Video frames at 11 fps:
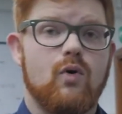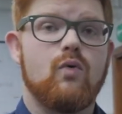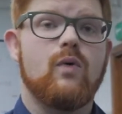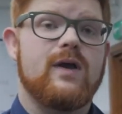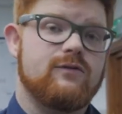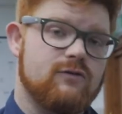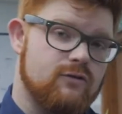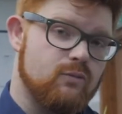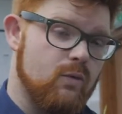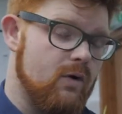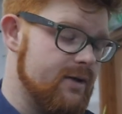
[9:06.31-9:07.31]
Always
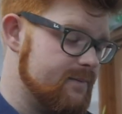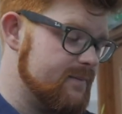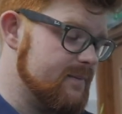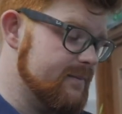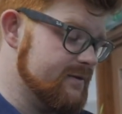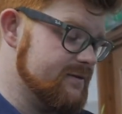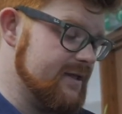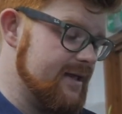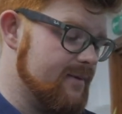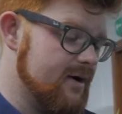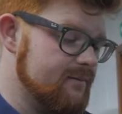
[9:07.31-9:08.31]
just wipe the
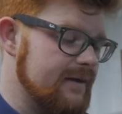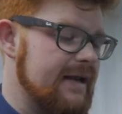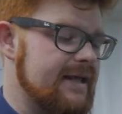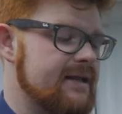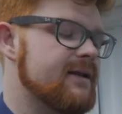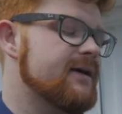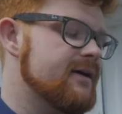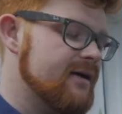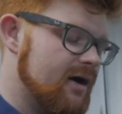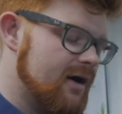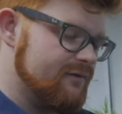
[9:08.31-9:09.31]
steam arm clean
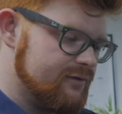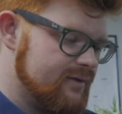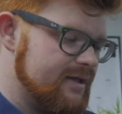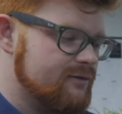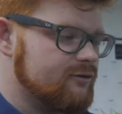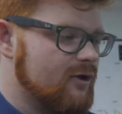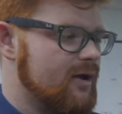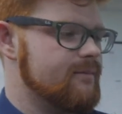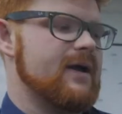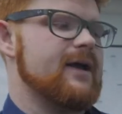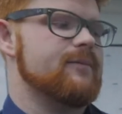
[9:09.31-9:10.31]
after each
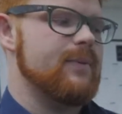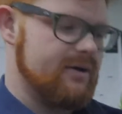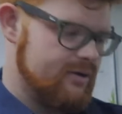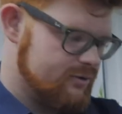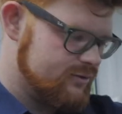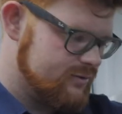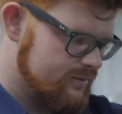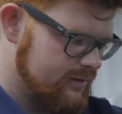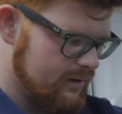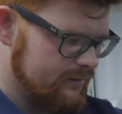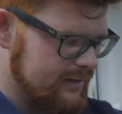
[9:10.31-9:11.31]
time and purge
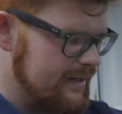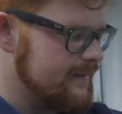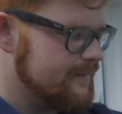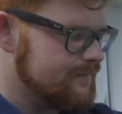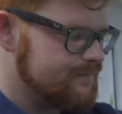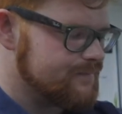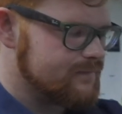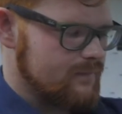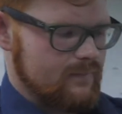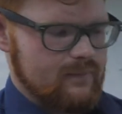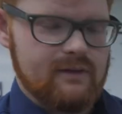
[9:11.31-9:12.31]
thoroughly
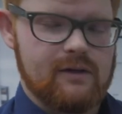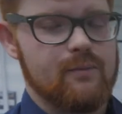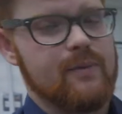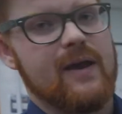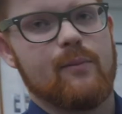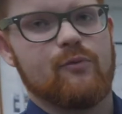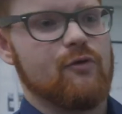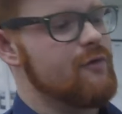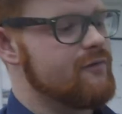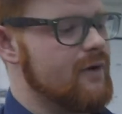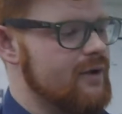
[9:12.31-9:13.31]
and you'll be
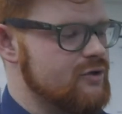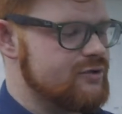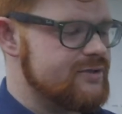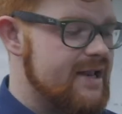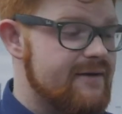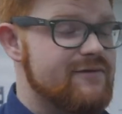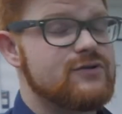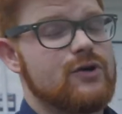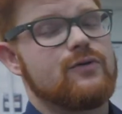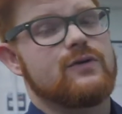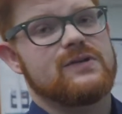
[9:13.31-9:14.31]
absolutely fine. You should never
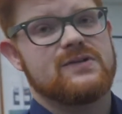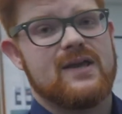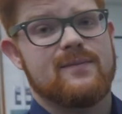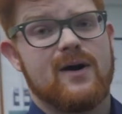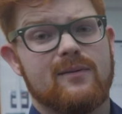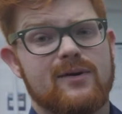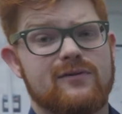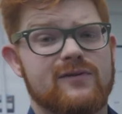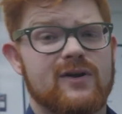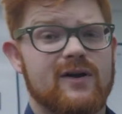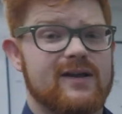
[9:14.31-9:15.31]
soak a steam arm
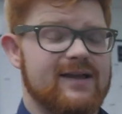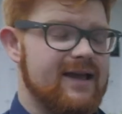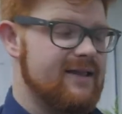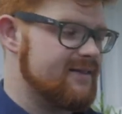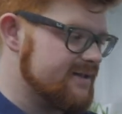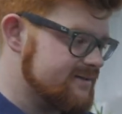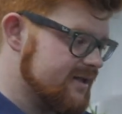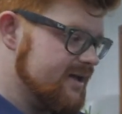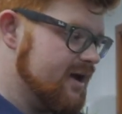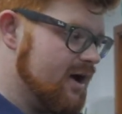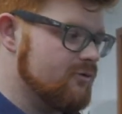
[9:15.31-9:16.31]
overnight. Again, that's
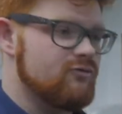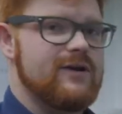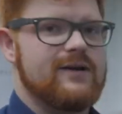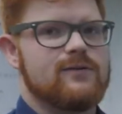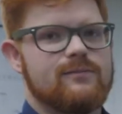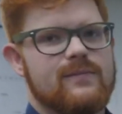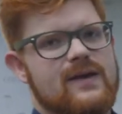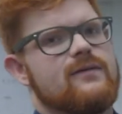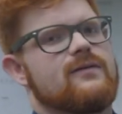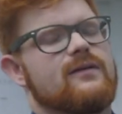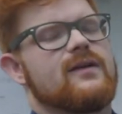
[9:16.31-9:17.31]
a real
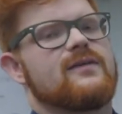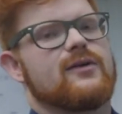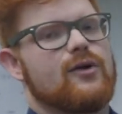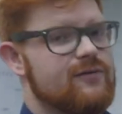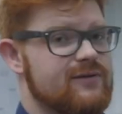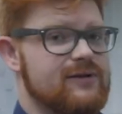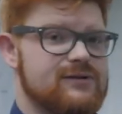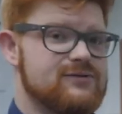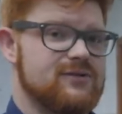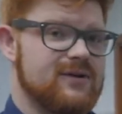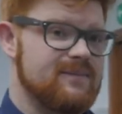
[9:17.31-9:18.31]
myth in the coffee
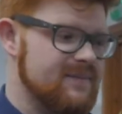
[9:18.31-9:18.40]
industry.